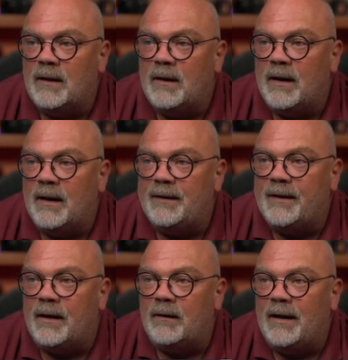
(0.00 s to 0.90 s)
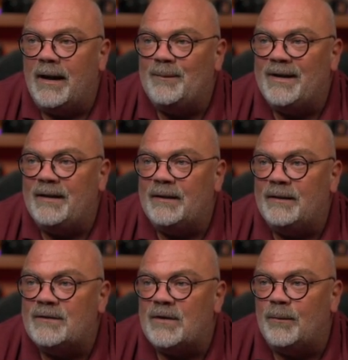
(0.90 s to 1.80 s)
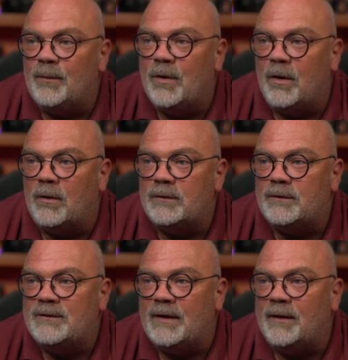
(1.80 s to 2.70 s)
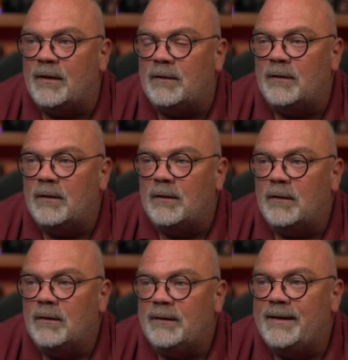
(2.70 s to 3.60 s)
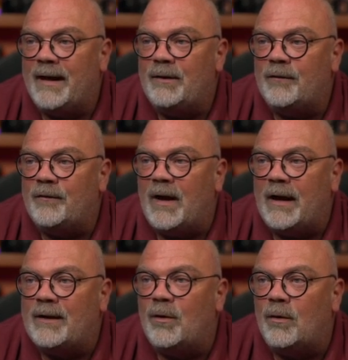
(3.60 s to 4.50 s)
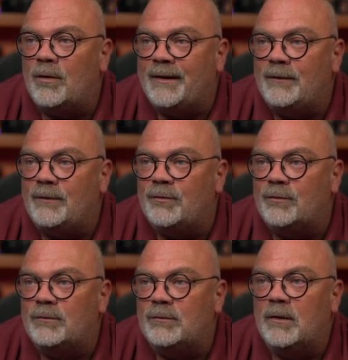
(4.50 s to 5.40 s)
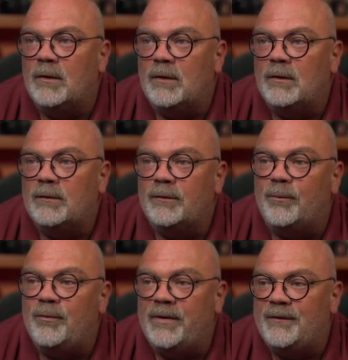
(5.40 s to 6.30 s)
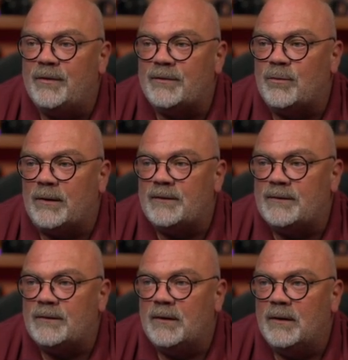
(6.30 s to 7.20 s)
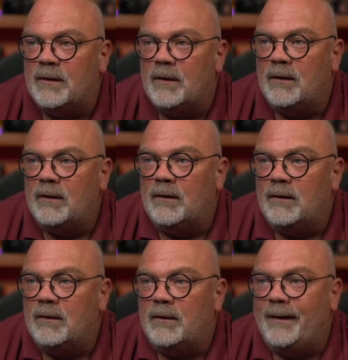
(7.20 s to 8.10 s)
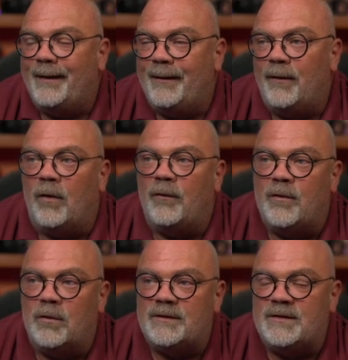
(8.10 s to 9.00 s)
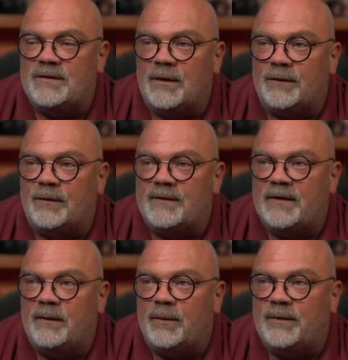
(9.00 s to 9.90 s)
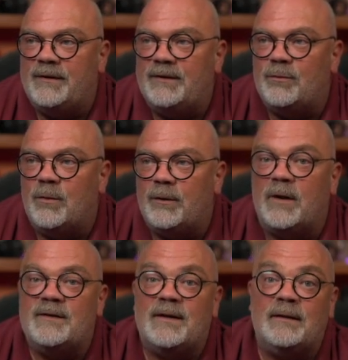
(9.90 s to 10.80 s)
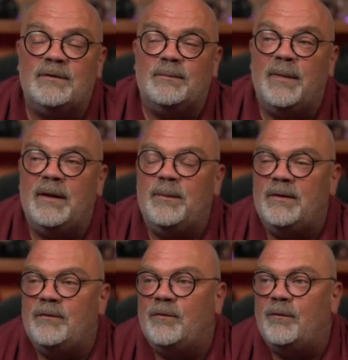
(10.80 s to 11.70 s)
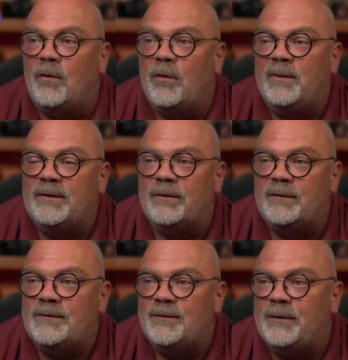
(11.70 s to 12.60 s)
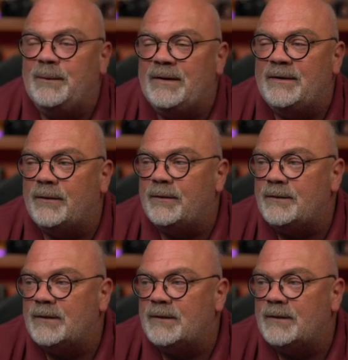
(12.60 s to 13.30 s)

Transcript: And now I'm getting some colors that are kind of according to the previous ones. Of course, it's not the same, but this one was at maybe 4 meters, 3 meters,